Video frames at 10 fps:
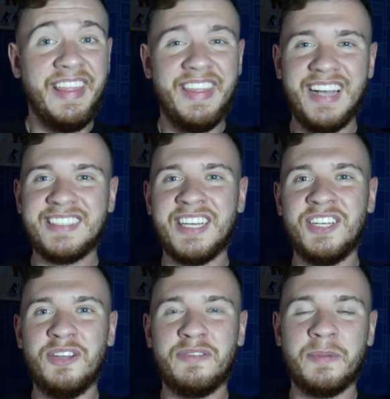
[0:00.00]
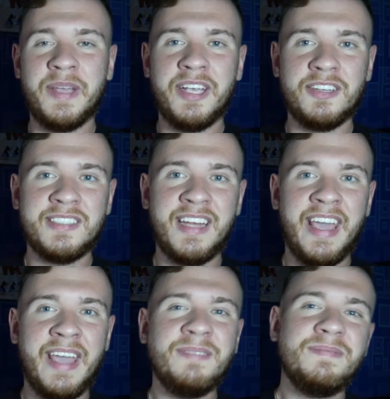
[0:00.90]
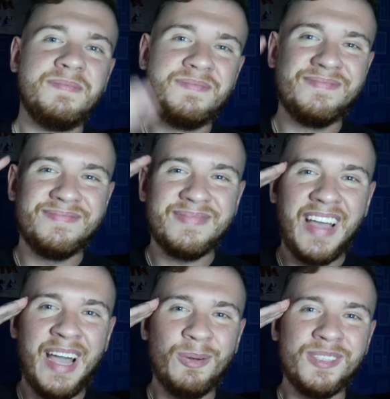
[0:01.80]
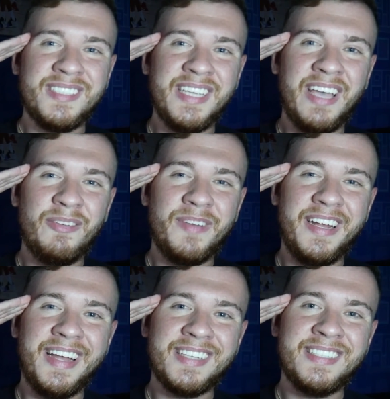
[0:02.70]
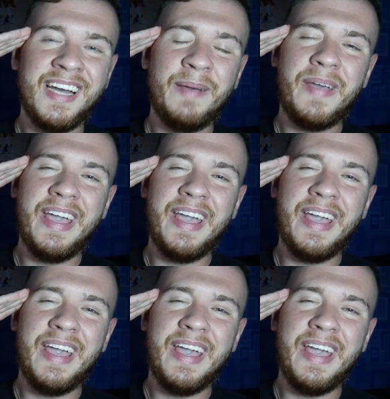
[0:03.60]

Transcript: That's gonna do it for me here today. I will see everybody next time,